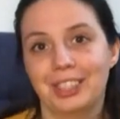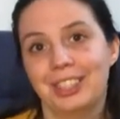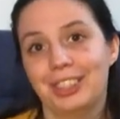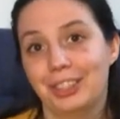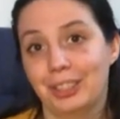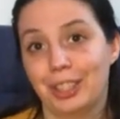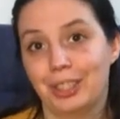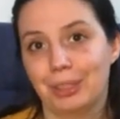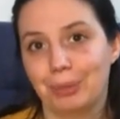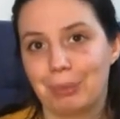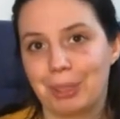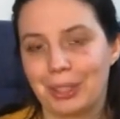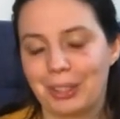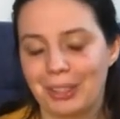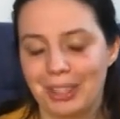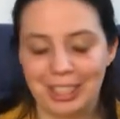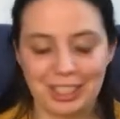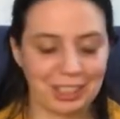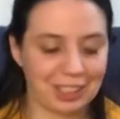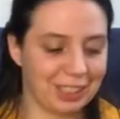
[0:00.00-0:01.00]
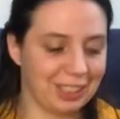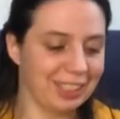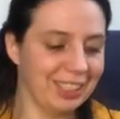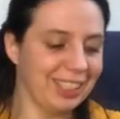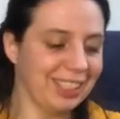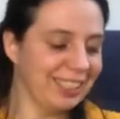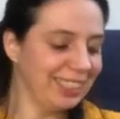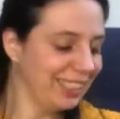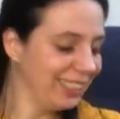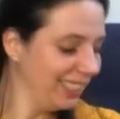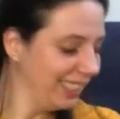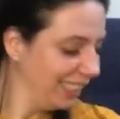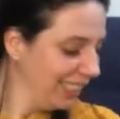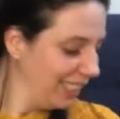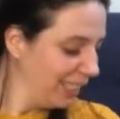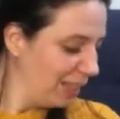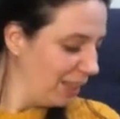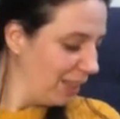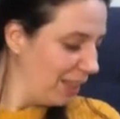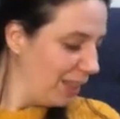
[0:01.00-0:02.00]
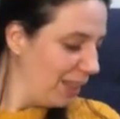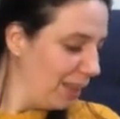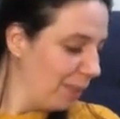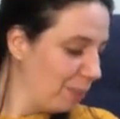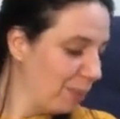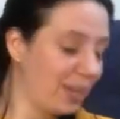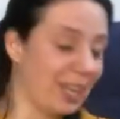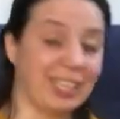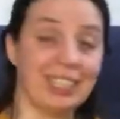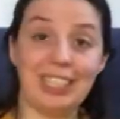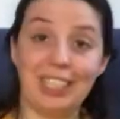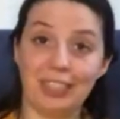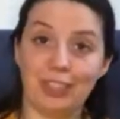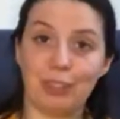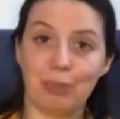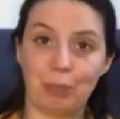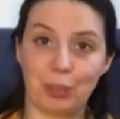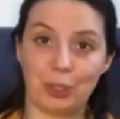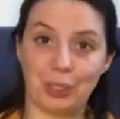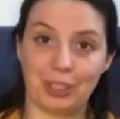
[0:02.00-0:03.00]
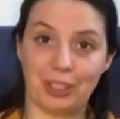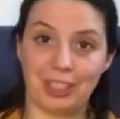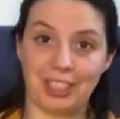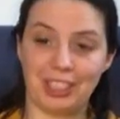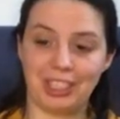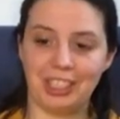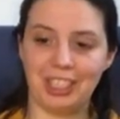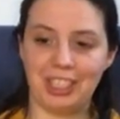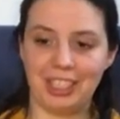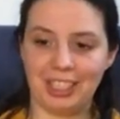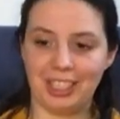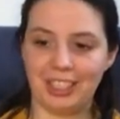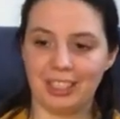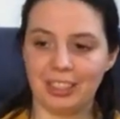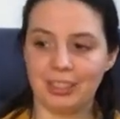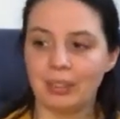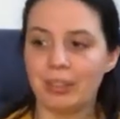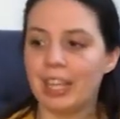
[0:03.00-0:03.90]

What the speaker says: to add to my collection, but I did not purchase it. She did.